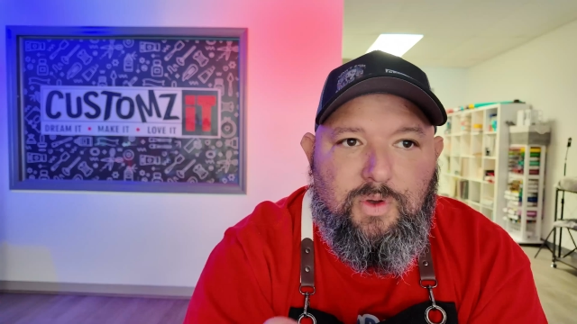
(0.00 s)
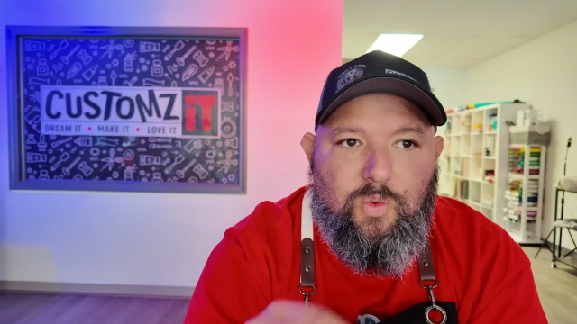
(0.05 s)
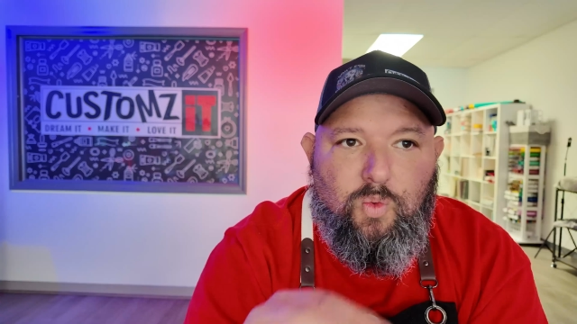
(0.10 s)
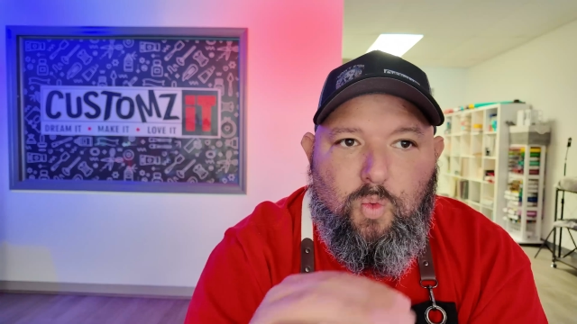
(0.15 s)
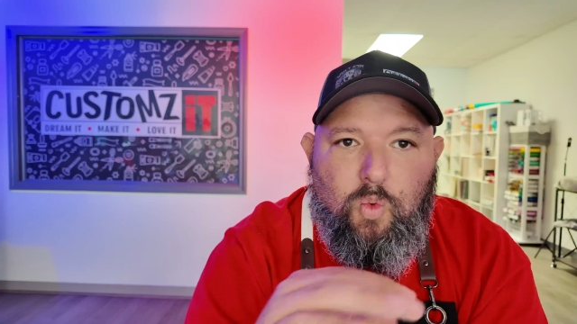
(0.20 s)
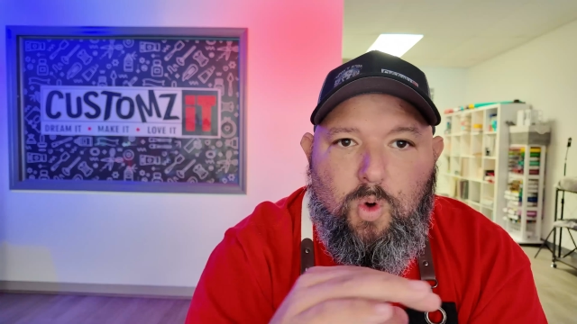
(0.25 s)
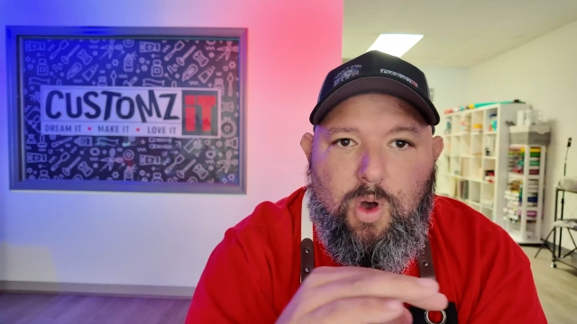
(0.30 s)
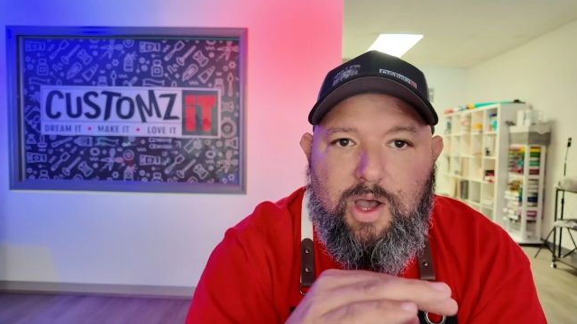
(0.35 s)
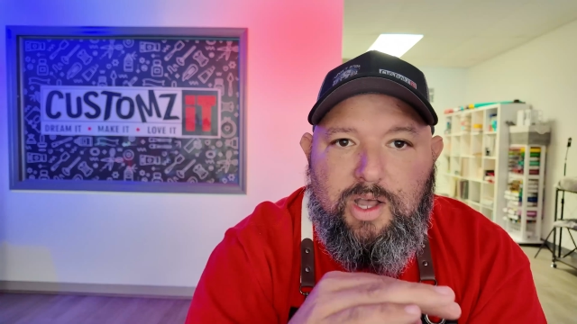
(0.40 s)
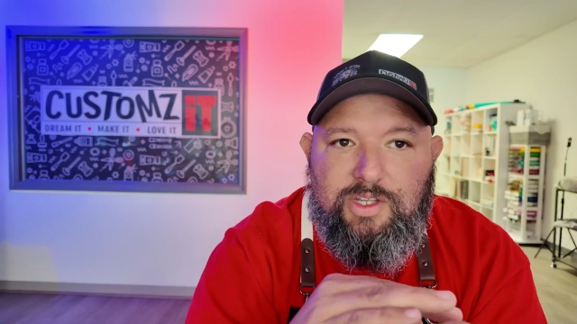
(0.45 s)

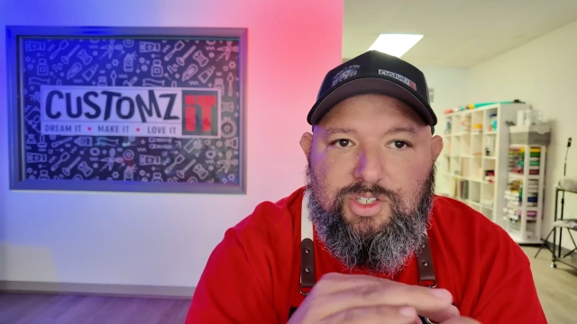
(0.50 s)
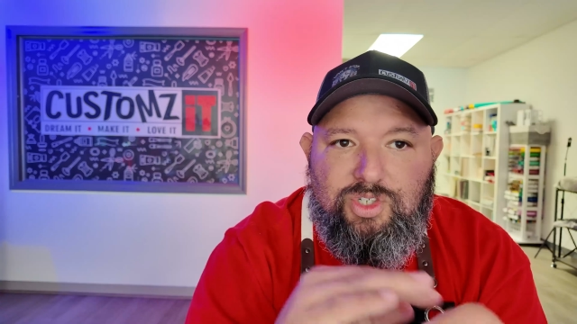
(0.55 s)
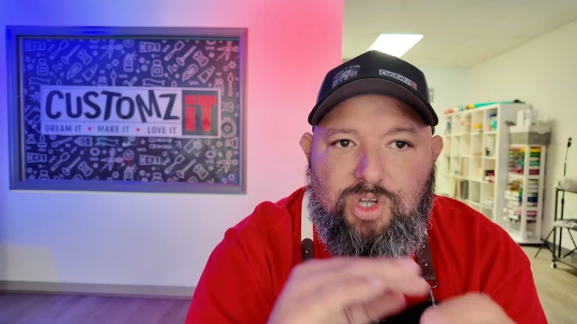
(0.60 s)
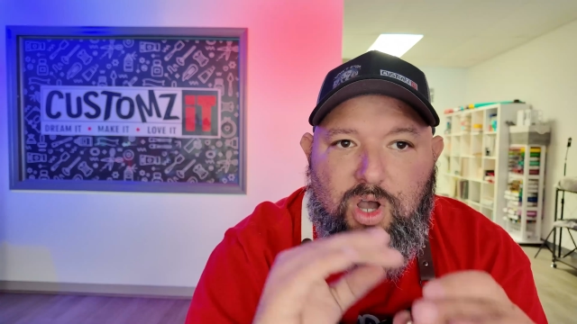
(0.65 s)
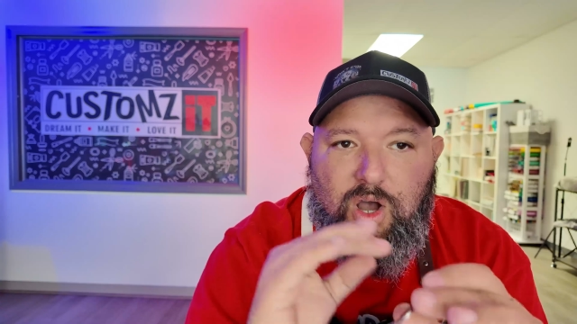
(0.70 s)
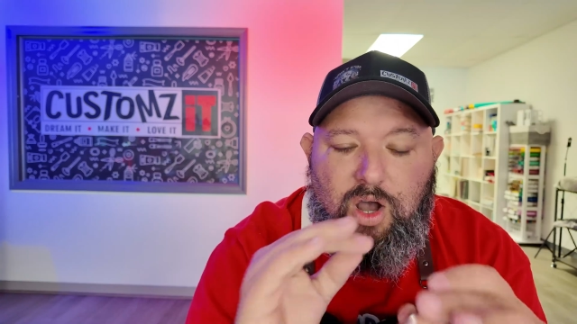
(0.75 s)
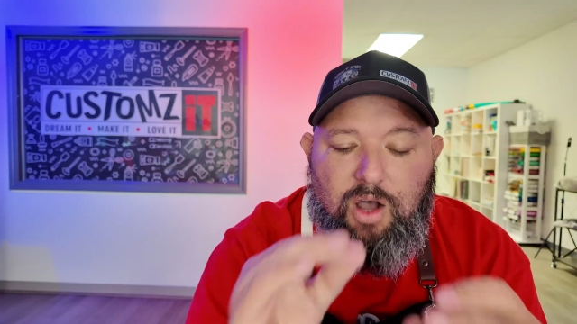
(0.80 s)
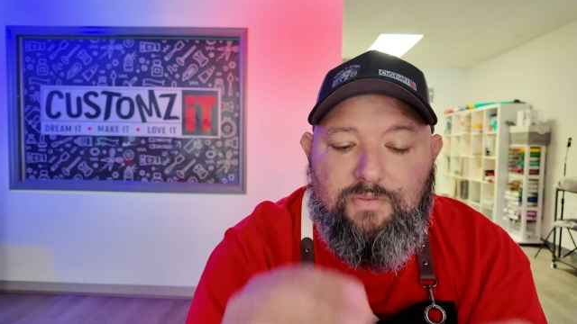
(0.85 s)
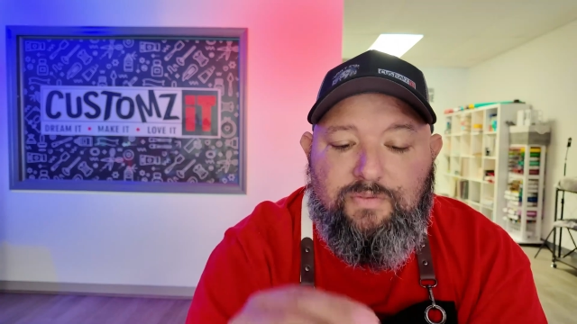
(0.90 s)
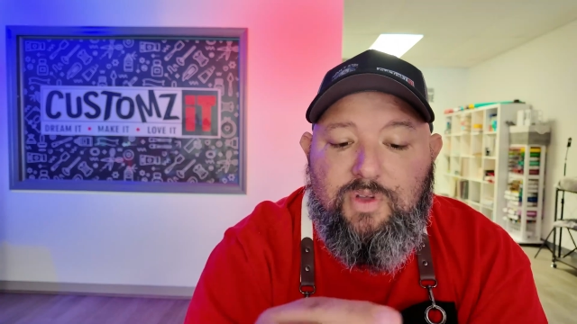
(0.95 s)
wash
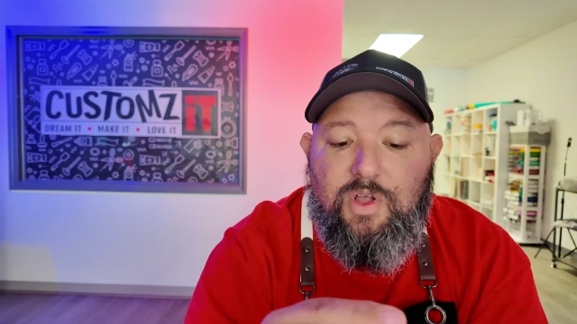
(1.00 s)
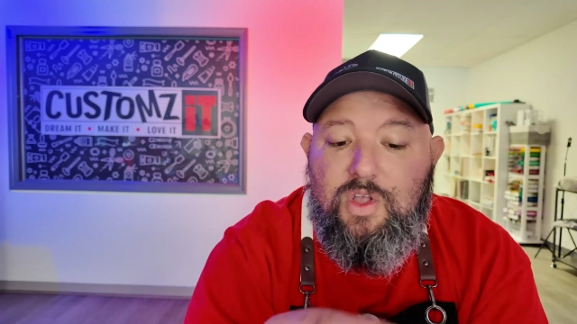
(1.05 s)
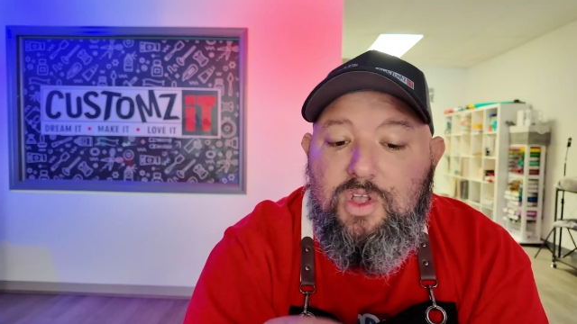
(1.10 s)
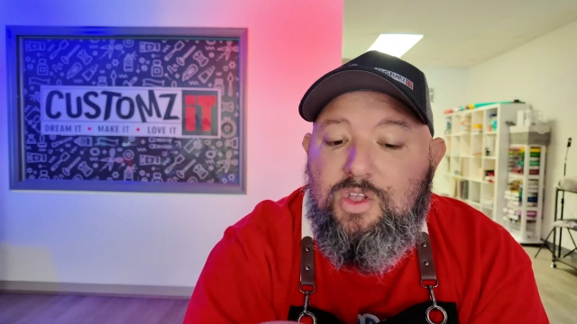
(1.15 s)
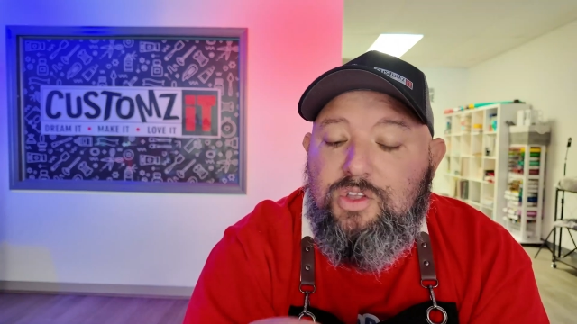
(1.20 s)
off.